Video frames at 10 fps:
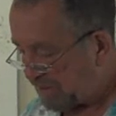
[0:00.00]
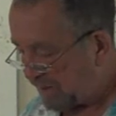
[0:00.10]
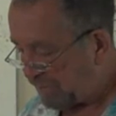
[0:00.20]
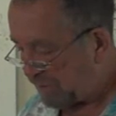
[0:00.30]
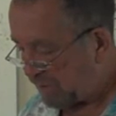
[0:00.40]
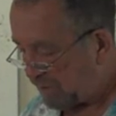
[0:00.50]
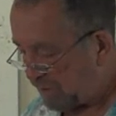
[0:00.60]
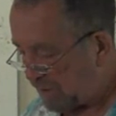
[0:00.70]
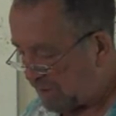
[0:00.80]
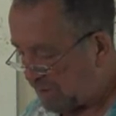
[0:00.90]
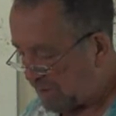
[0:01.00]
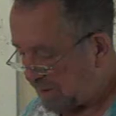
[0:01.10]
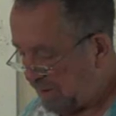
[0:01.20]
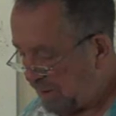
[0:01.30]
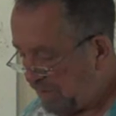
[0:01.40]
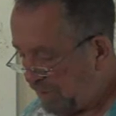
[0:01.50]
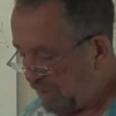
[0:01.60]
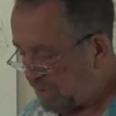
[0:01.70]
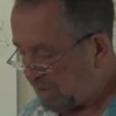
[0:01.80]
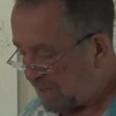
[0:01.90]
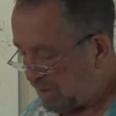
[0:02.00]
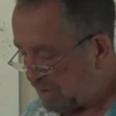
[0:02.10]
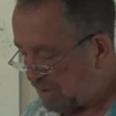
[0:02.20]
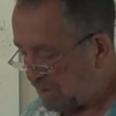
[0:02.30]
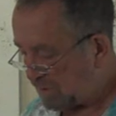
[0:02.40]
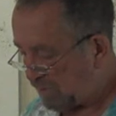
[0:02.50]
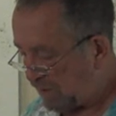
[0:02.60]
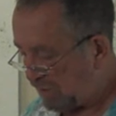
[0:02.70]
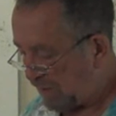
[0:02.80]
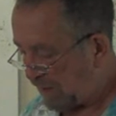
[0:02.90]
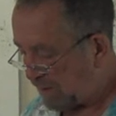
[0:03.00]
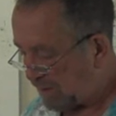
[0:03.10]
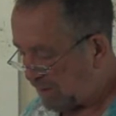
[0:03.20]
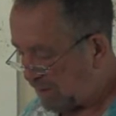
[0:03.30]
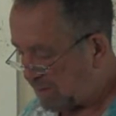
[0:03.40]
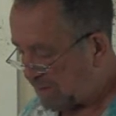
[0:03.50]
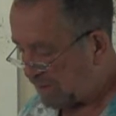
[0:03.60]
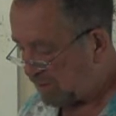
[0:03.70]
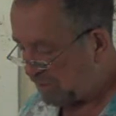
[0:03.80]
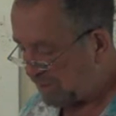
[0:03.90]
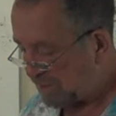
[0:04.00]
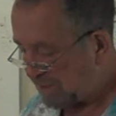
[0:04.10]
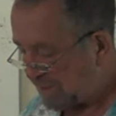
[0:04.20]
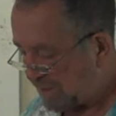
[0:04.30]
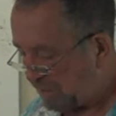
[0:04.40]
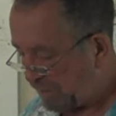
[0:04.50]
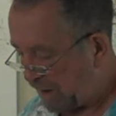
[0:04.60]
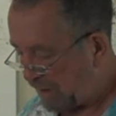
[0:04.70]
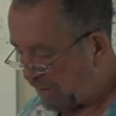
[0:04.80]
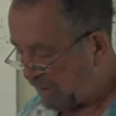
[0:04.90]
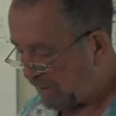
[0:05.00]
Johnny wondered if that was good or bad, and I think we'll keep him in the extra bedroom.